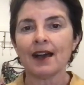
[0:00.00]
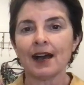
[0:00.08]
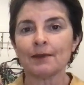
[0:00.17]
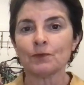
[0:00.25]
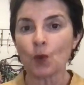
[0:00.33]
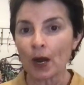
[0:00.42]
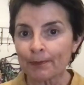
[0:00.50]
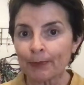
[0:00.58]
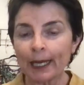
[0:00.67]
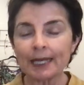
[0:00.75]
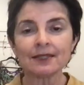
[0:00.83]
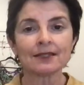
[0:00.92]
one
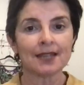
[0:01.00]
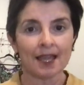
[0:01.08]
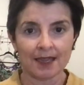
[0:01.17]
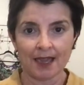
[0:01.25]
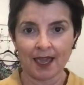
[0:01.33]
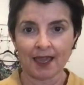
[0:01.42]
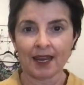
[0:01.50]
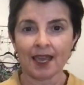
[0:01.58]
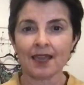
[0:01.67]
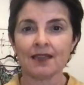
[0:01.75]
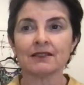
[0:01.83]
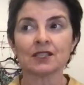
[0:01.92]
piece
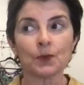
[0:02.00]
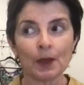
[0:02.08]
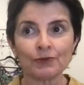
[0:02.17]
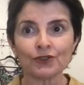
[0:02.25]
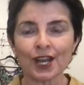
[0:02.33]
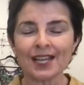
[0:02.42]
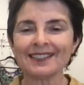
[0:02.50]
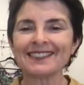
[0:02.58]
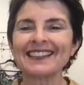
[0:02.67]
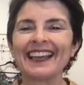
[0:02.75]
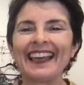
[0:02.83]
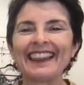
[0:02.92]
tankini swim
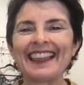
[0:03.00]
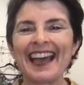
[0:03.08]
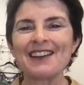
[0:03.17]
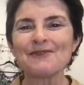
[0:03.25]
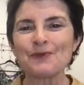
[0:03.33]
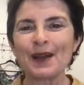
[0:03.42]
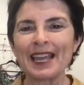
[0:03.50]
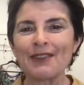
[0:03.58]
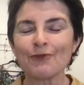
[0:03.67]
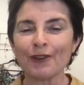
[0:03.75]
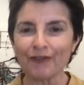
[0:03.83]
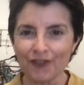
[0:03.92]
dress that we
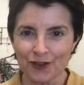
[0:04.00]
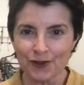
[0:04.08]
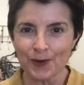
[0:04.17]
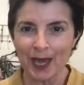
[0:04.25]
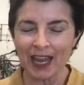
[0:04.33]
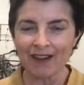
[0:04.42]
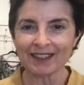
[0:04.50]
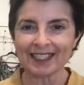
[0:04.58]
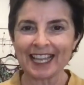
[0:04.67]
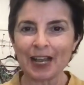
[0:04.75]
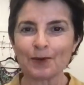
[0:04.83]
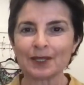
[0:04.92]
review here at
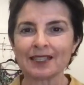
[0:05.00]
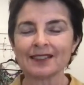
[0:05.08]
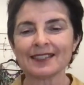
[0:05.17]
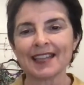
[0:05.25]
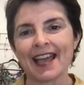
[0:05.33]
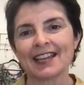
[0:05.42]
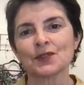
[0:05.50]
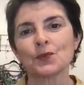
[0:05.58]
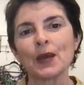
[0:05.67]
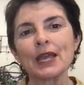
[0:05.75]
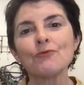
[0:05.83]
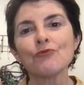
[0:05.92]
Sequins and Sand,
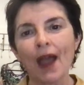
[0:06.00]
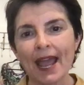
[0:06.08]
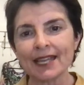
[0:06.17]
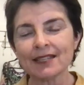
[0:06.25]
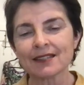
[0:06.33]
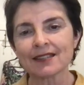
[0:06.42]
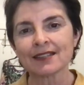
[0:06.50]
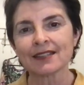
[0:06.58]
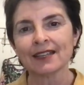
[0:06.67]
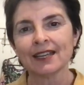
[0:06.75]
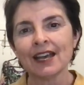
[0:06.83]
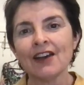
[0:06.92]
we rate
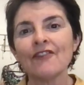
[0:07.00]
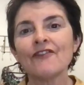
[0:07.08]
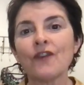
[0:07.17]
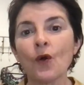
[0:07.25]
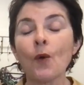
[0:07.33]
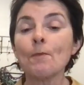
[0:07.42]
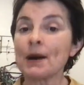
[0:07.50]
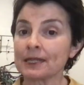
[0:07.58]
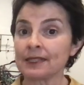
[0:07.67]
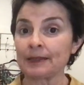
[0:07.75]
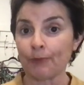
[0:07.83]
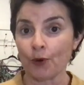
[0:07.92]
for
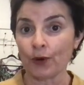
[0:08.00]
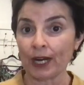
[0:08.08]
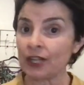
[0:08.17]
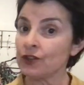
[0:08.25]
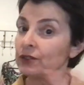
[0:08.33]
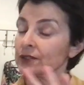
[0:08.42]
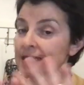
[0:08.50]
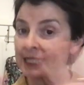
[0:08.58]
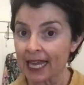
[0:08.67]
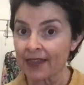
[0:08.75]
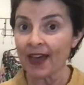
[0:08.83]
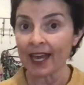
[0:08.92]
bust support, and you will
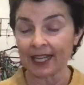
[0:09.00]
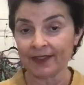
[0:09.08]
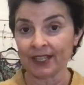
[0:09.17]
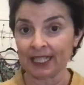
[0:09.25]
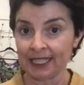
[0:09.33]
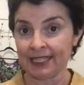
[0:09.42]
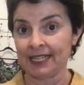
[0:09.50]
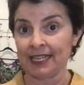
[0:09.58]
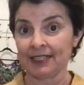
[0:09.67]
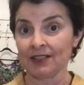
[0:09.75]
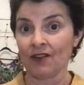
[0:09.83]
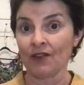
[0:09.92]
see that in the
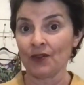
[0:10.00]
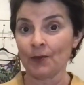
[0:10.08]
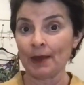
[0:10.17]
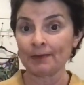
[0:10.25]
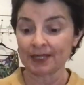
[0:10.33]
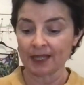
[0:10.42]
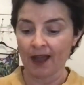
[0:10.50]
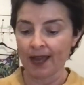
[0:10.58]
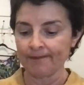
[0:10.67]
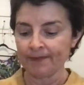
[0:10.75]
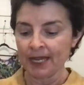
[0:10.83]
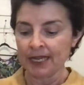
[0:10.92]
listings on the website.
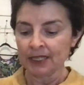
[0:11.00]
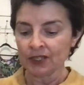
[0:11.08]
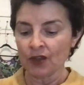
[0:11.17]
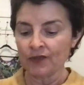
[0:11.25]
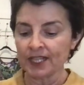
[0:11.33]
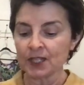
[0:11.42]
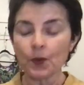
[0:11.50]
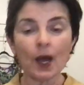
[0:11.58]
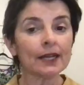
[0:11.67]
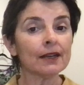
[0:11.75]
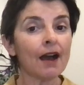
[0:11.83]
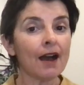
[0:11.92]
So this
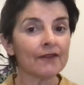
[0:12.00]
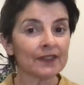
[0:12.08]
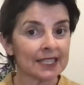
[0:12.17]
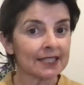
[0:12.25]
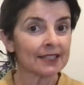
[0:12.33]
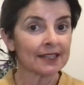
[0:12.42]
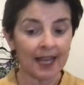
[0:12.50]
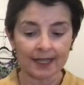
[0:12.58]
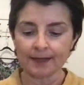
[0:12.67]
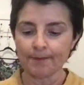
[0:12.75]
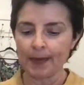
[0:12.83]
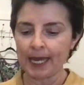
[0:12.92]
one I've listed
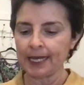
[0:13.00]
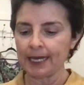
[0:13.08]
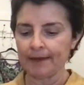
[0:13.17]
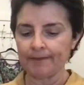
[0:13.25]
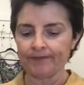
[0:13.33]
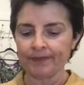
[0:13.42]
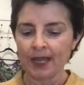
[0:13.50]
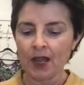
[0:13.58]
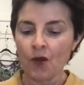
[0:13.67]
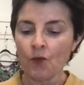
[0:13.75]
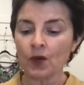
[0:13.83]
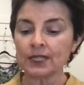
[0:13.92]
as a medium.
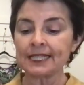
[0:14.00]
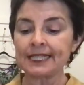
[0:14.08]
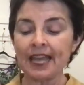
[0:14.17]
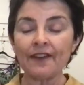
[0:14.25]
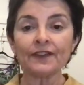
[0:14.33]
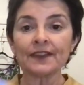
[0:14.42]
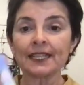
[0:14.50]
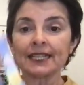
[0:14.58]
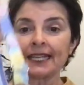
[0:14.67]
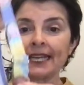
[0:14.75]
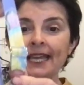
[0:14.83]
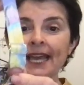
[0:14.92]
What
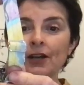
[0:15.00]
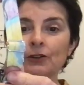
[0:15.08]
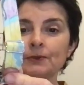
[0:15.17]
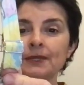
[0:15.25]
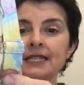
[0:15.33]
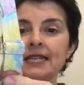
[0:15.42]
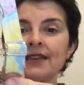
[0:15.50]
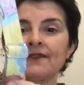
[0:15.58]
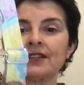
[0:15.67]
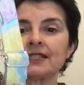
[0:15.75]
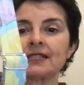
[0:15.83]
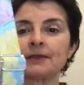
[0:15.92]
definitely helps to give
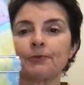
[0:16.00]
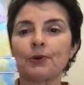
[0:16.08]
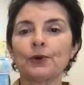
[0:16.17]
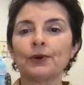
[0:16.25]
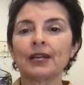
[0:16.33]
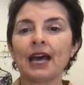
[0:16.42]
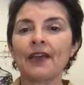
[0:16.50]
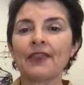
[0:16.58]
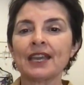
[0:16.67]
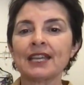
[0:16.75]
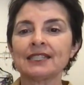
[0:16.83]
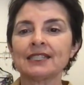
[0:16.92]
it support are
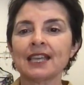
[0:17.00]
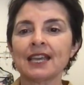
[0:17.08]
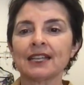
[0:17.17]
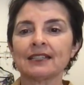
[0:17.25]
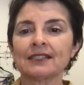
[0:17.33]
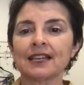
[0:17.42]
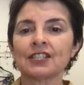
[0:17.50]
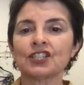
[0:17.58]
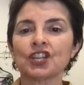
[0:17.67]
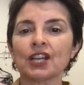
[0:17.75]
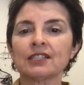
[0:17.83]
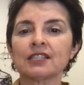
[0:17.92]
these things:
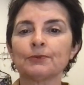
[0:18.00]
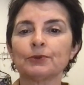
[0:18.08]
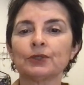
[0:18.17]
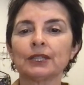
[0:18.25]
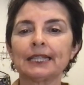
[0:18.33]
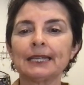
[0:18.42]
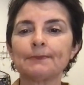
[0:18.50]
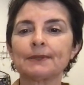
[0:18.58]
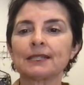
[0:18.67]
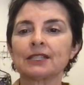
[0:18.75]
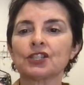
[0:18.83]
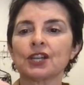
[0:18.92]
adjustable clips,
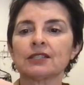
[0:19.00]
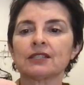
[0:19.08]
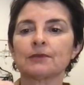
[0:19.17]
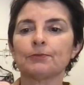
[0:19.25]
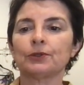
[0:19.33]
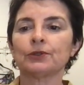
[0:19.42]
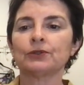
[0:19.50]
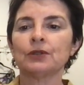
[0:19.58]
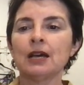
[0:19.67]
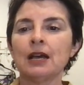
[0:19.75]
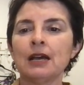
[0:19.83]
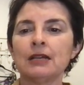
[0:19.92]
adjustable
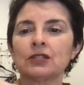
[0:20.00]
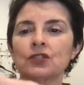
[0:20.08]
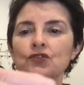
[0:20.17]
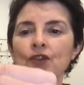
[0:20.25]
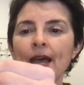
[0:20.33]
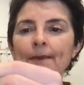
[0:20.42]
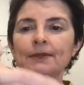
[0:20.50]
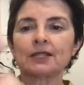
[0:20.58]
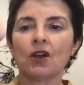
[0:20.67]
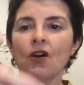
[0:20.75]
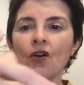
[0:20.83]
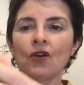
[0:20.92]
straps
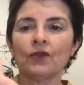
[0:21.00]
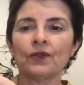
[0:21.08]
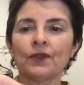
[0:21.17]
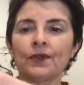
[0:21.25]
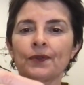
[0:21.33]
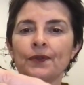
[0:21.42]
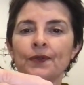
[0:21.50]
on